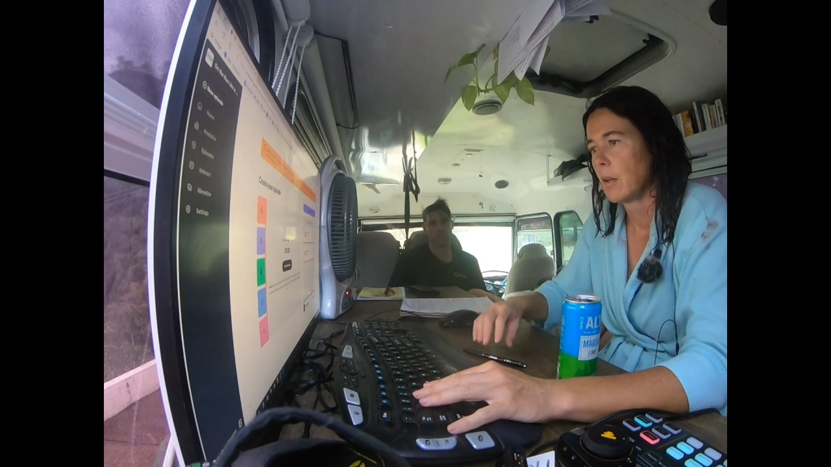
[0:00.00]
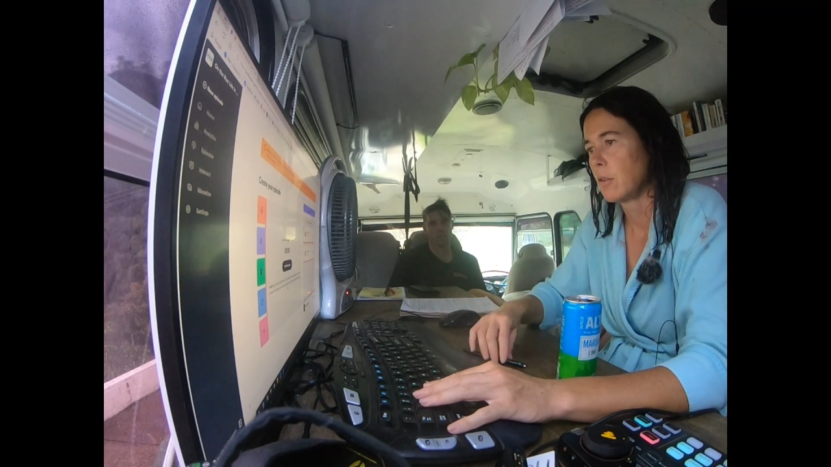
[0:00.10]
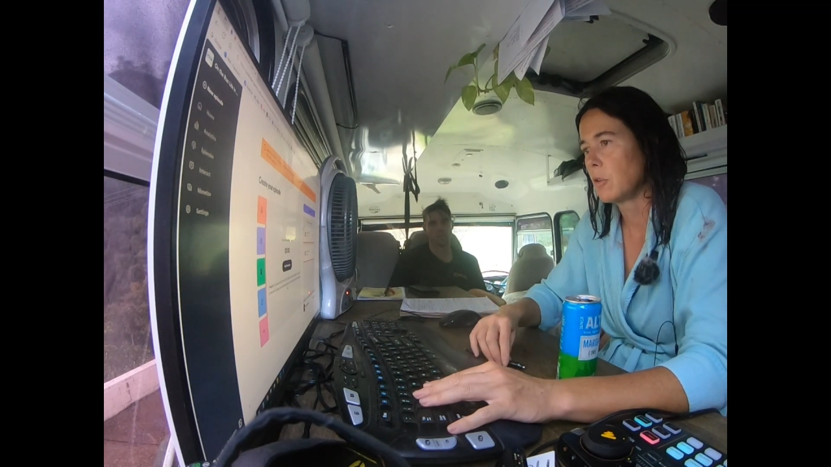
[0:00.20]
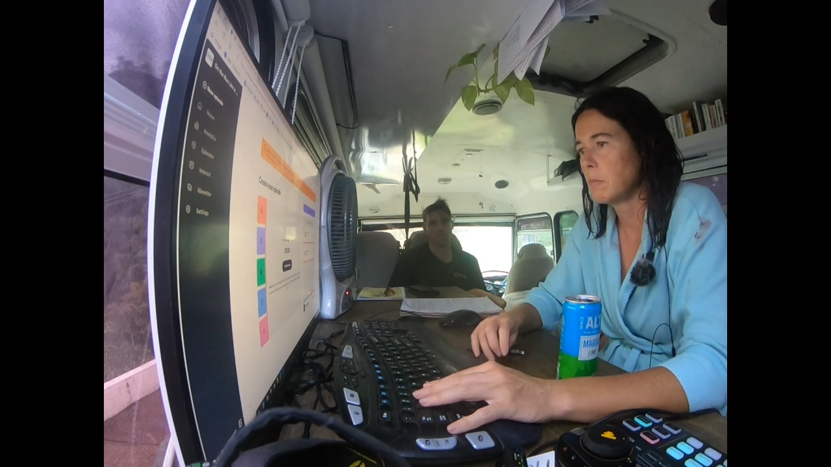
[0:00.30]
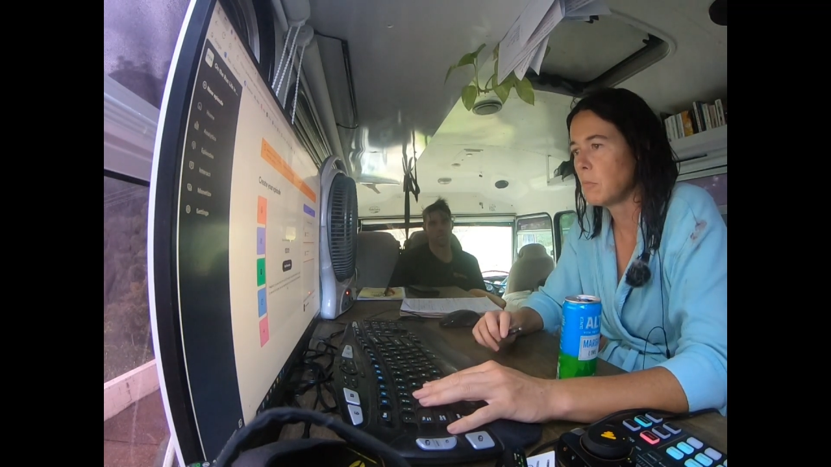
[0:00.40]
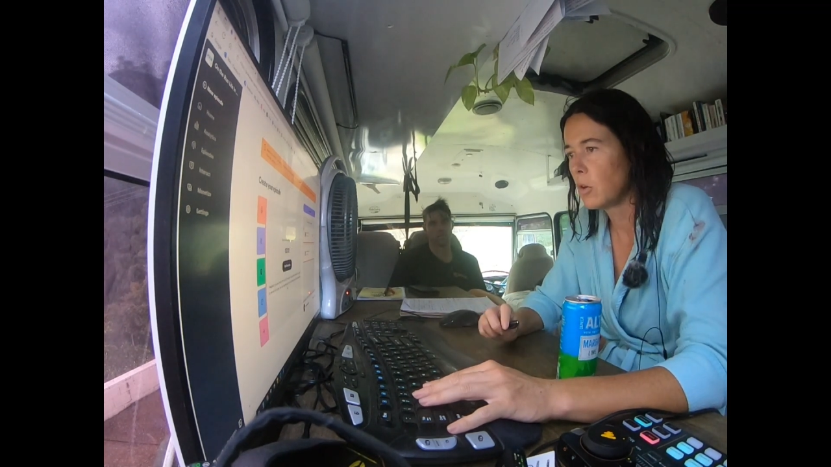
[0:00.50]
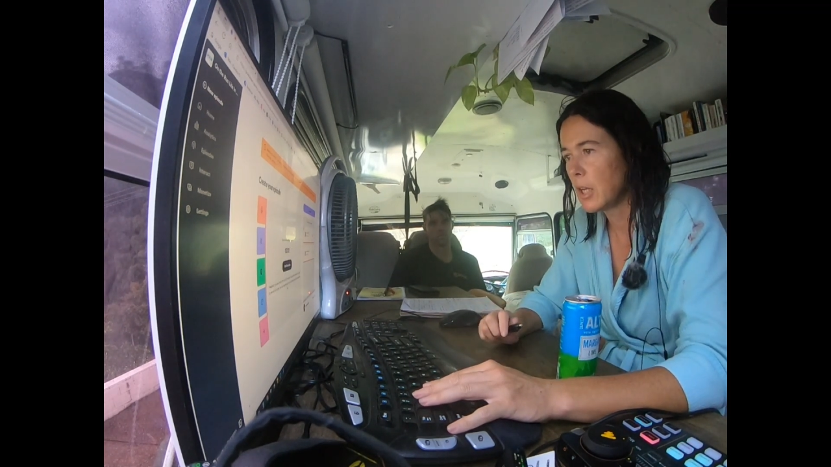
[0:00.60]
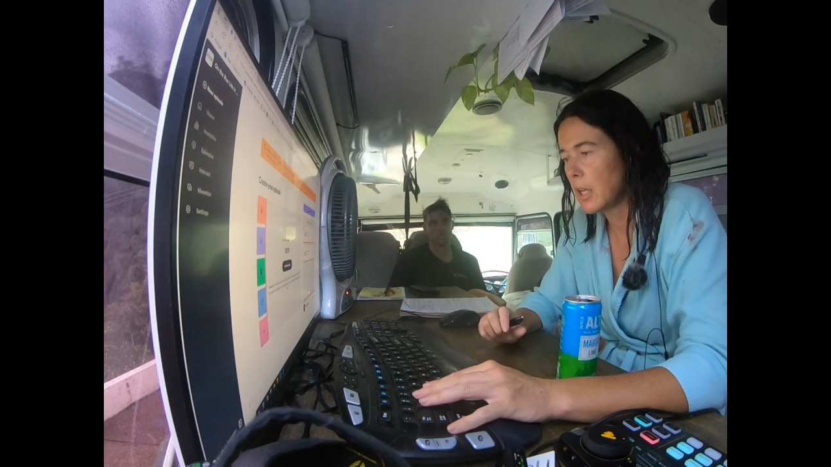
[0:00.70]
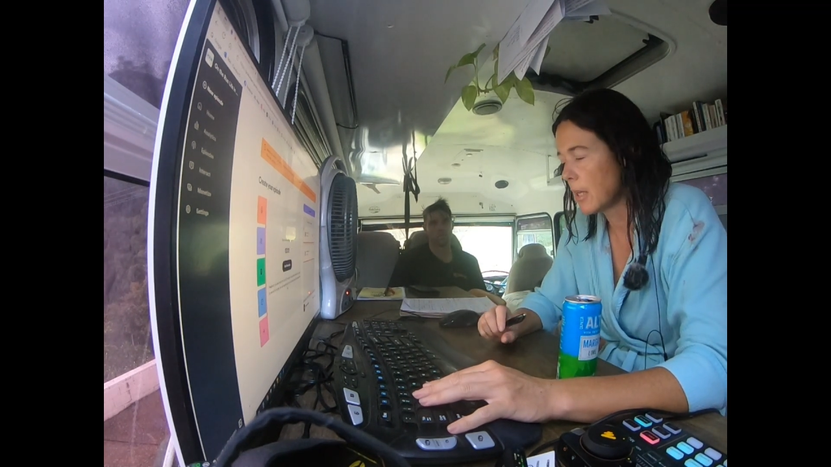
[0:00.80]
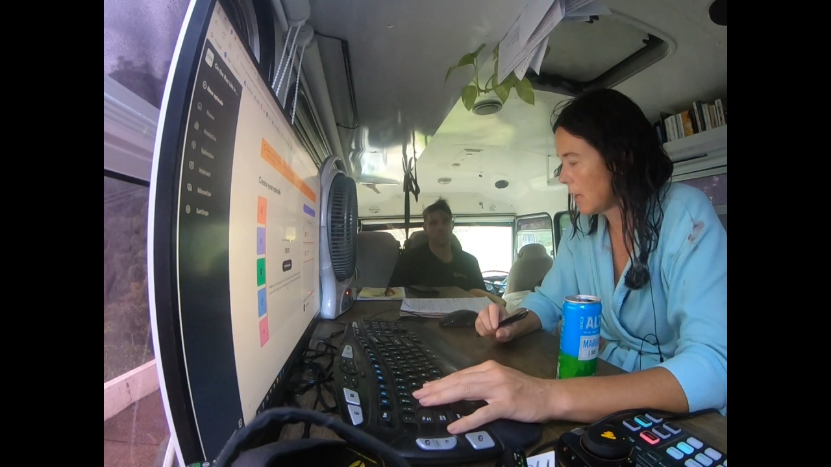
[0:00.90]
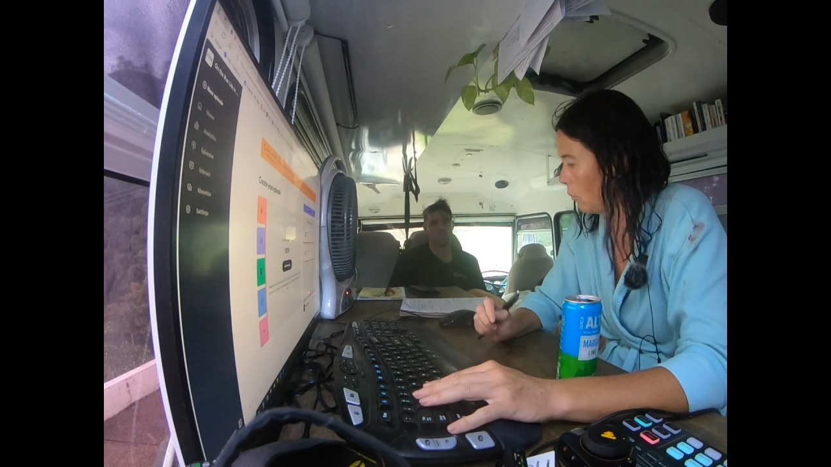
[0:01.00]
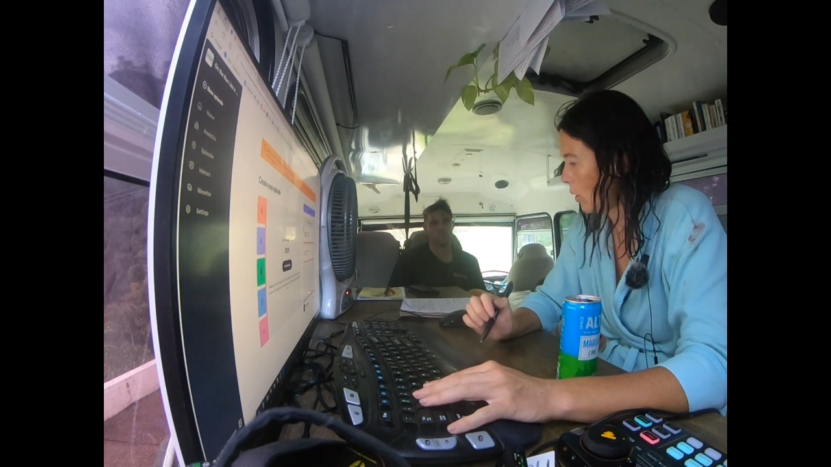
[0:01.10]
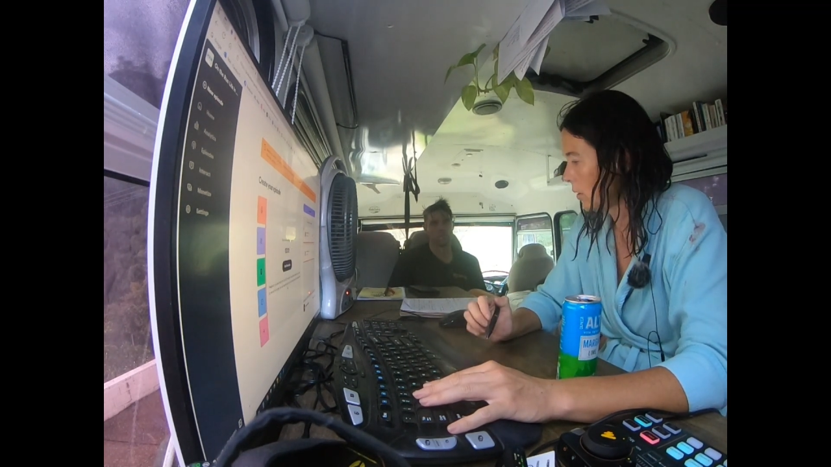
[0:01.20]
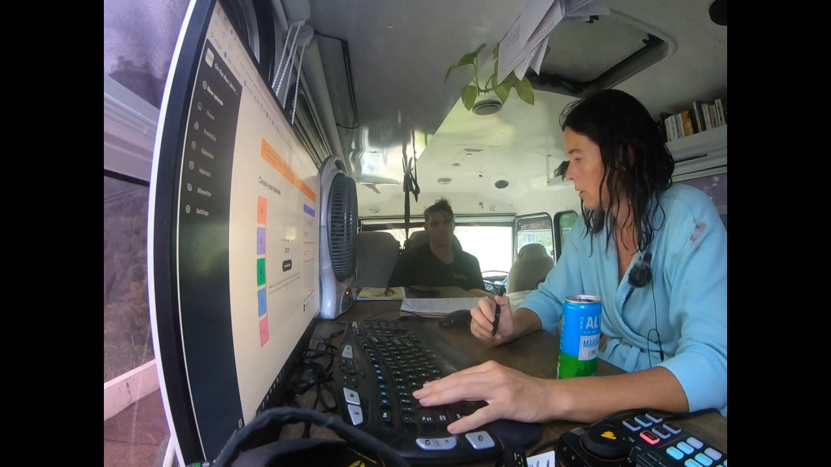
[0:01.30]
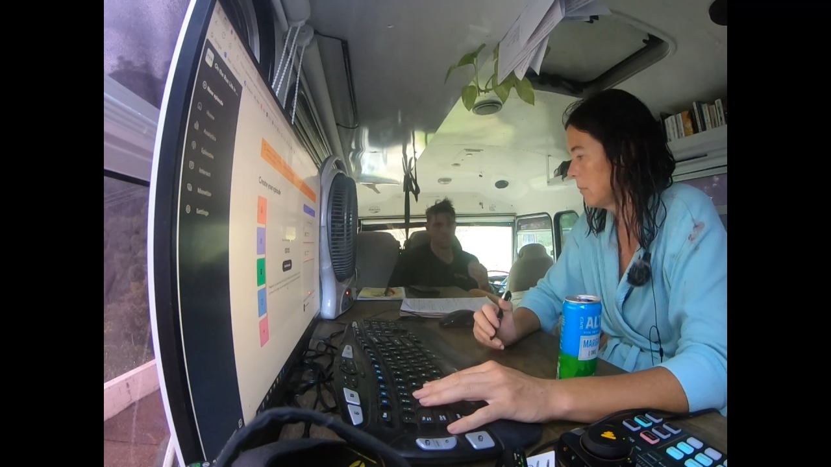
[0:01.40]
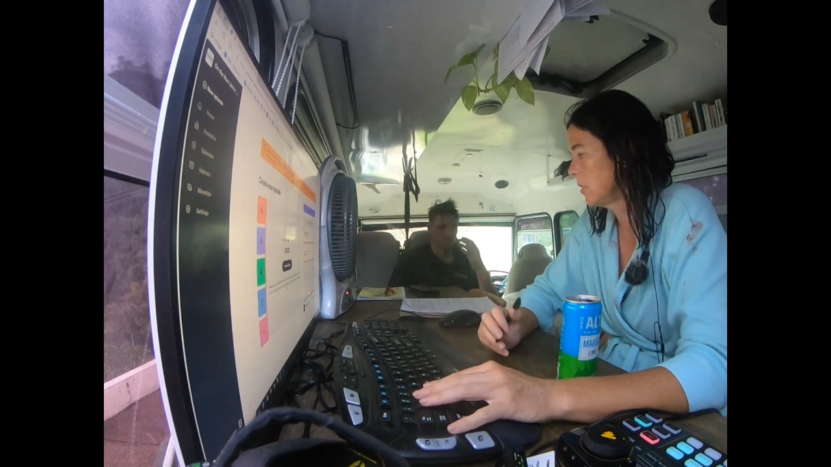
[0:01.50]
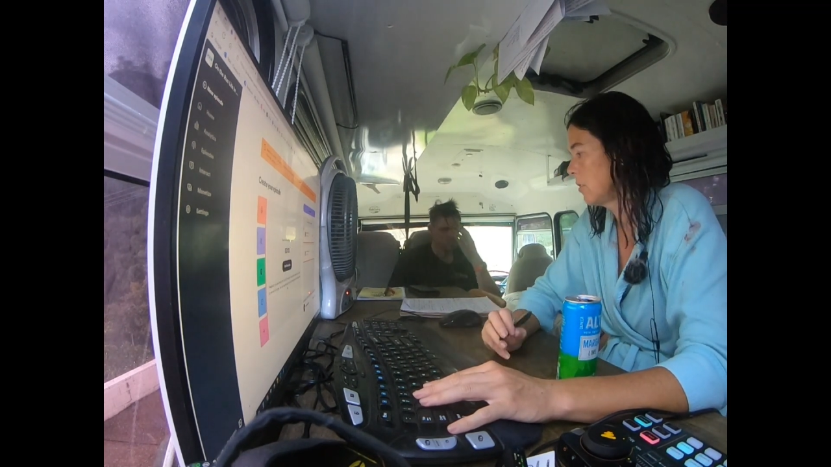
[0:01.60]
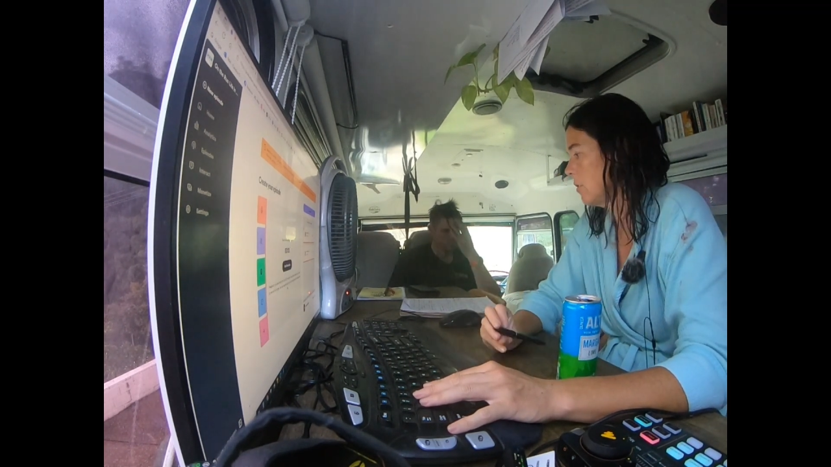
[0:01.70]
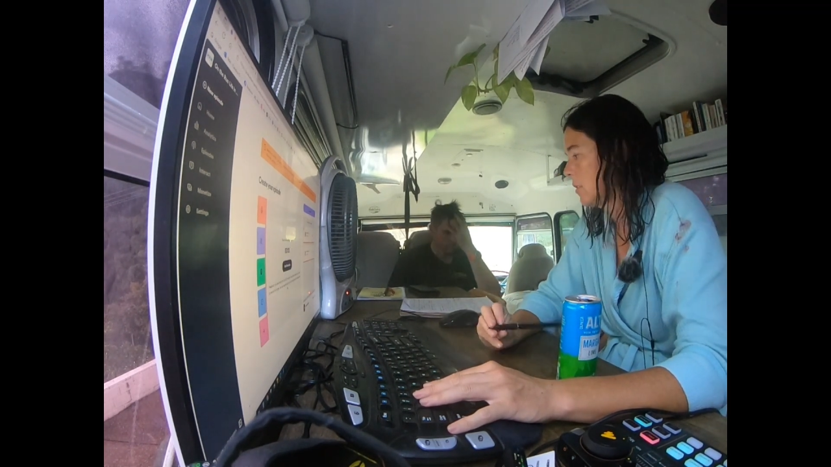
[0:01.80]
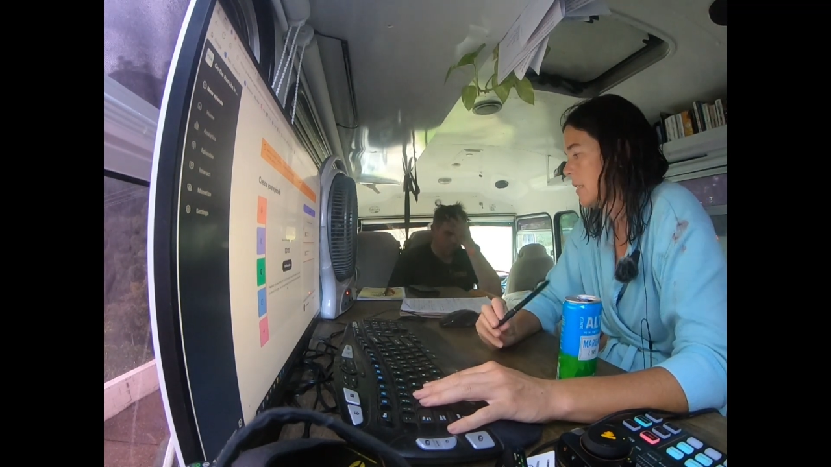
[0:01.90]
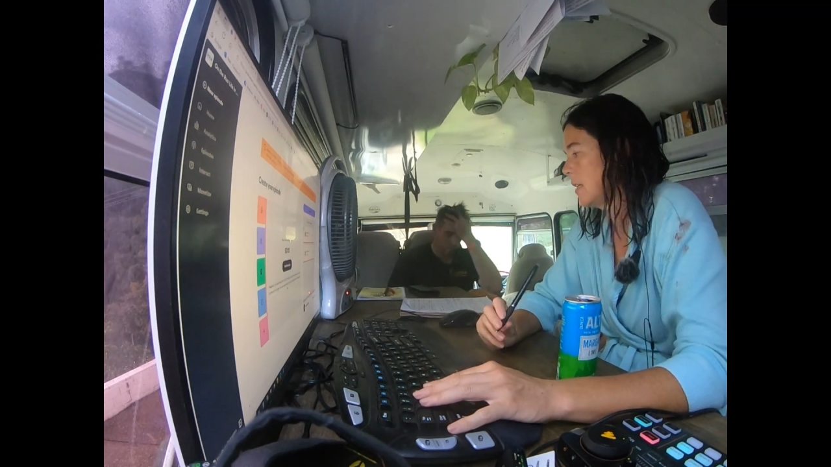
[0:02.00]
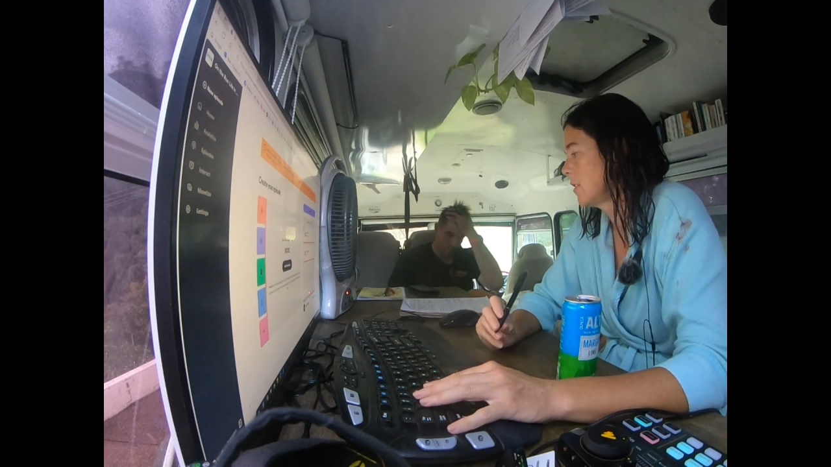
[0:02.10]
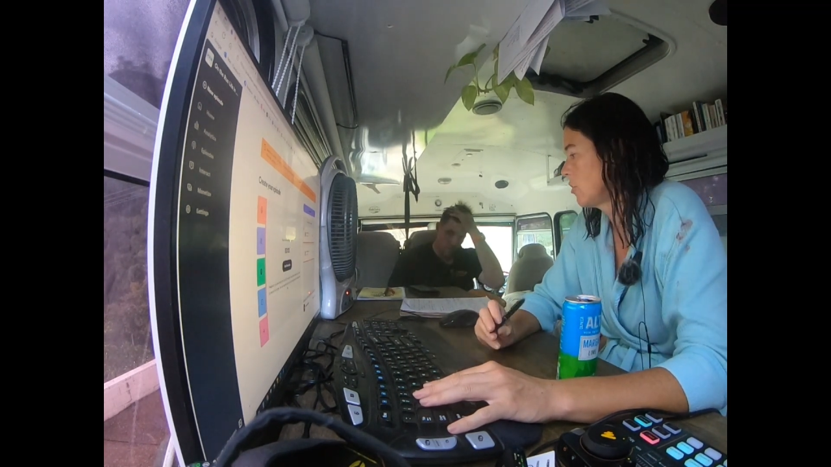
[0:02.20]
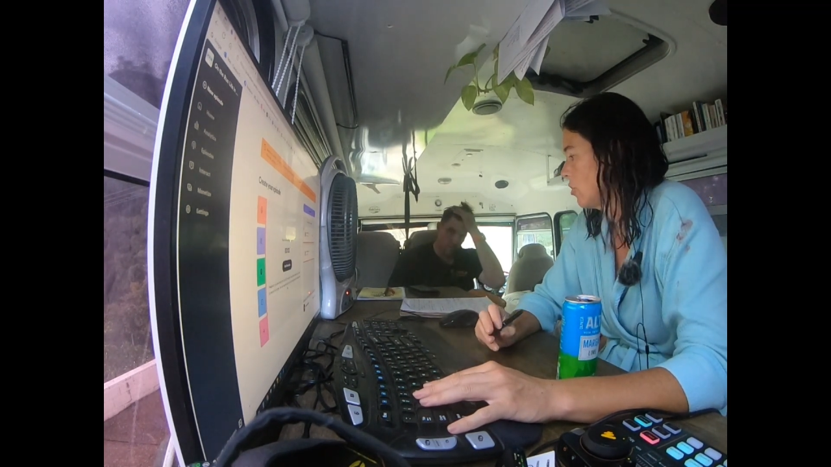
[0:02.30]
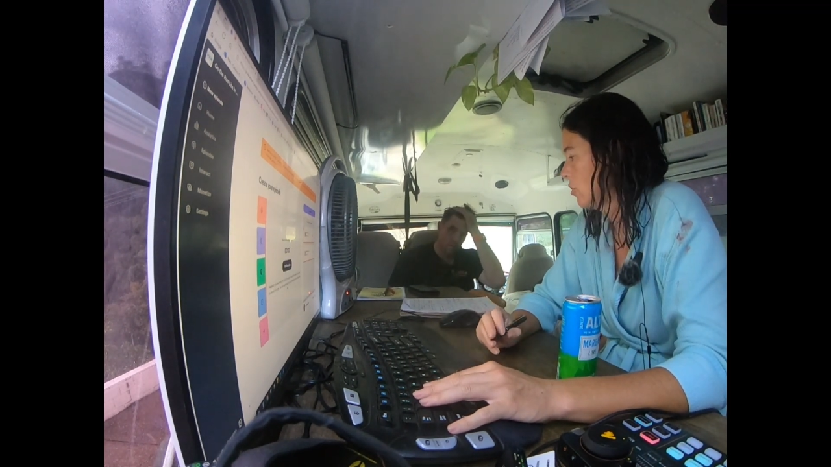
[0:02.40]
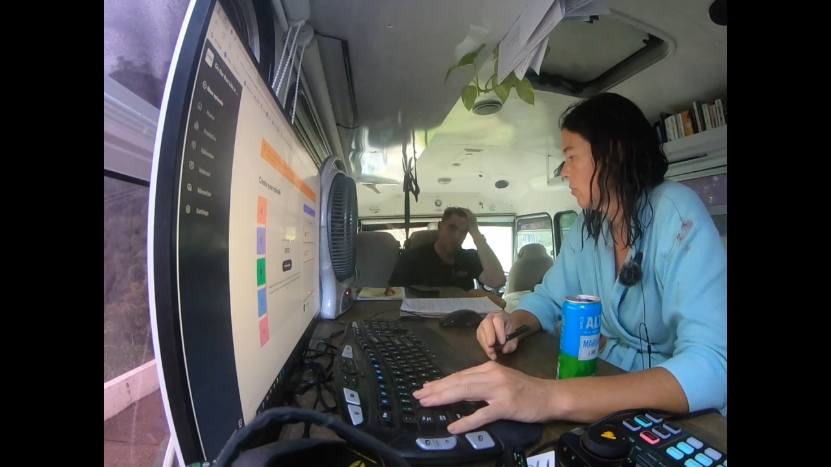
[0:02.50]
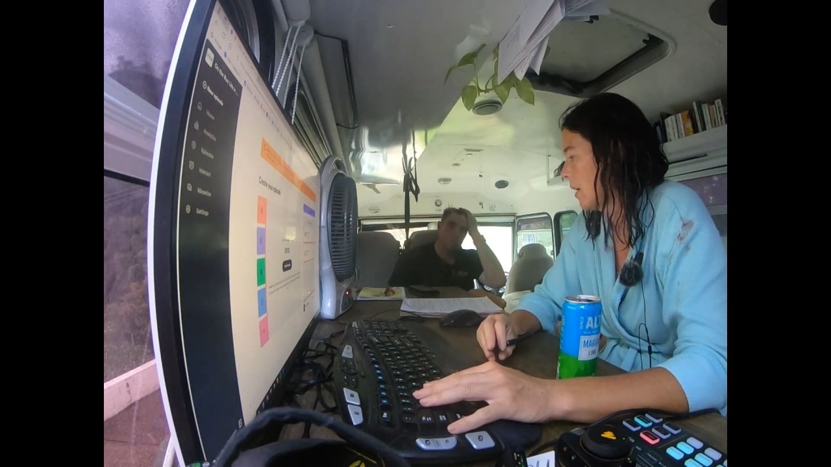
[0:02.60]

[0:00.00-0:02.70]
Good morning and welcome to season two,